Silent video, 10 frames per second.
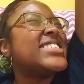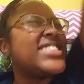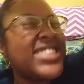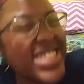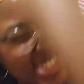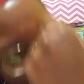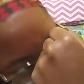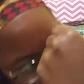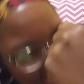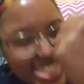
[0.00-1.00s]

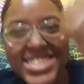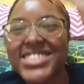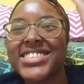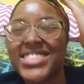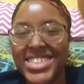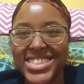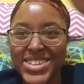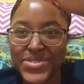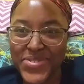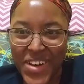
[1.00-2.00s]
Yes!
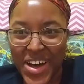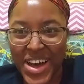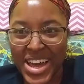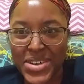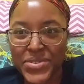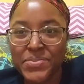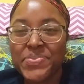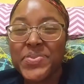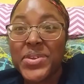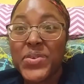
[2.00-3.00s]
Season 5
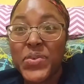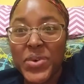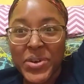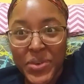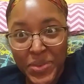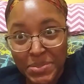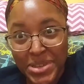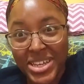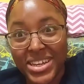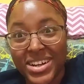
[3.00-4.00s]
will
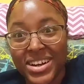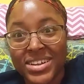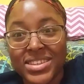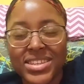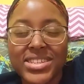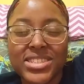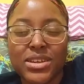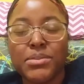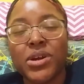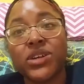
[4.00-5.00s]
be here this
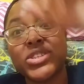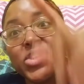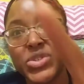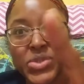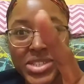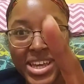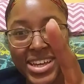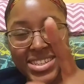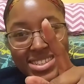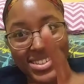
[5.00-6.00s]
summer,
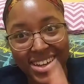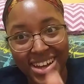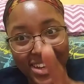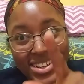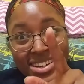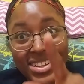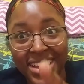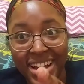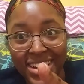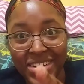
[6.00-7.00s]
Tuesdays, 9
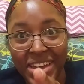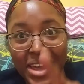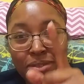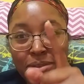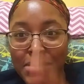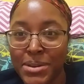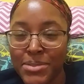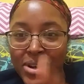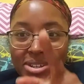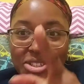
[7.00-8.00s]
o'clock. Okay,
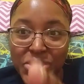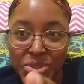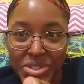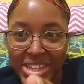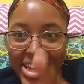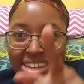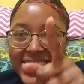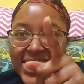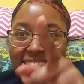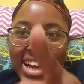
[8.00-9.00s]
remember,
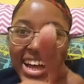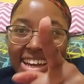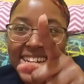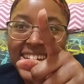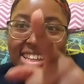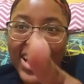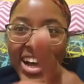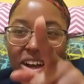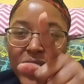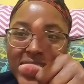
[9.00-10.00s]
Tuesdays, 9
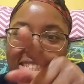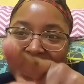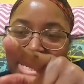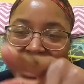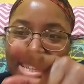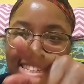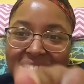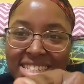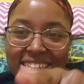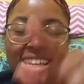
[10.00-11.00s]
o'clock on
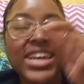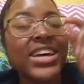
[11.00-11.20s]
TNT.